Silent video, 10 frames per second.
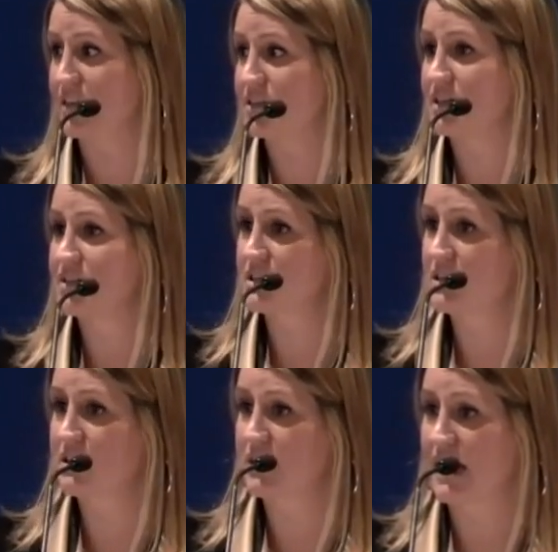This
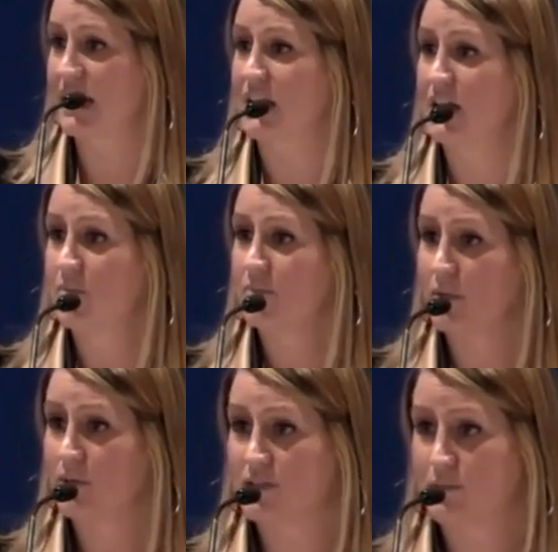idea that
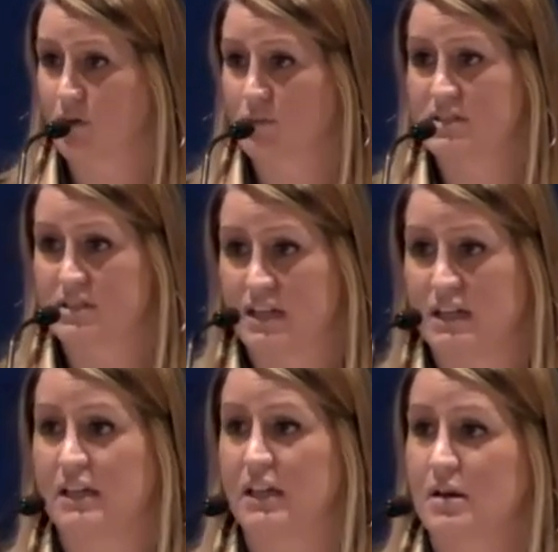public
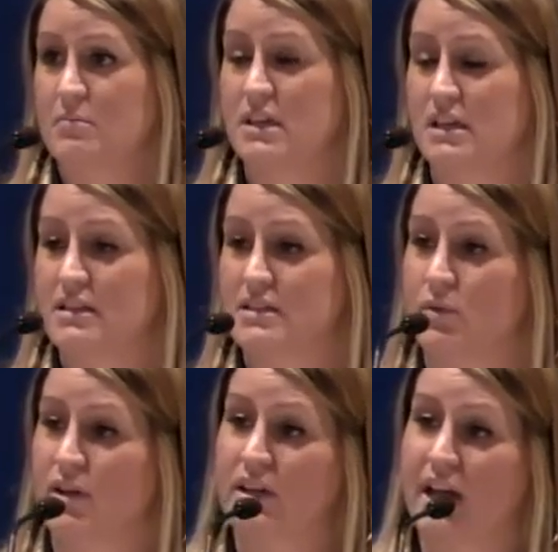diplomacy means that
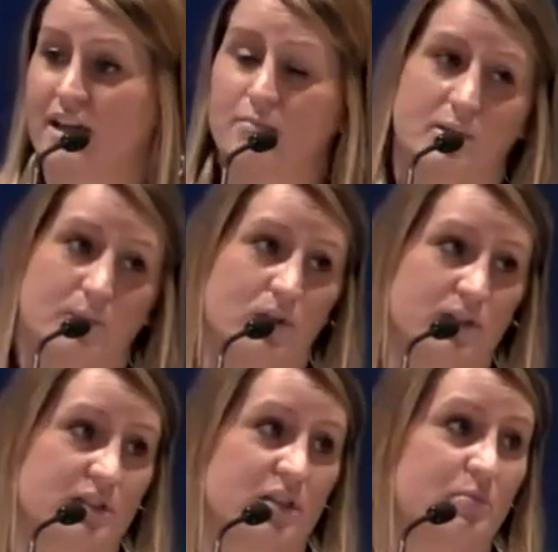we are getting people
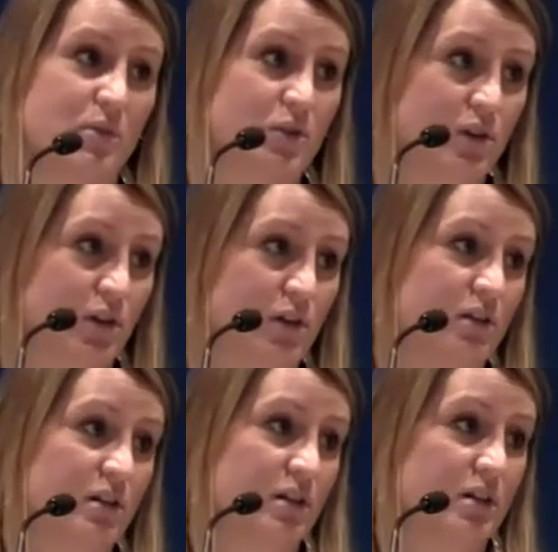into community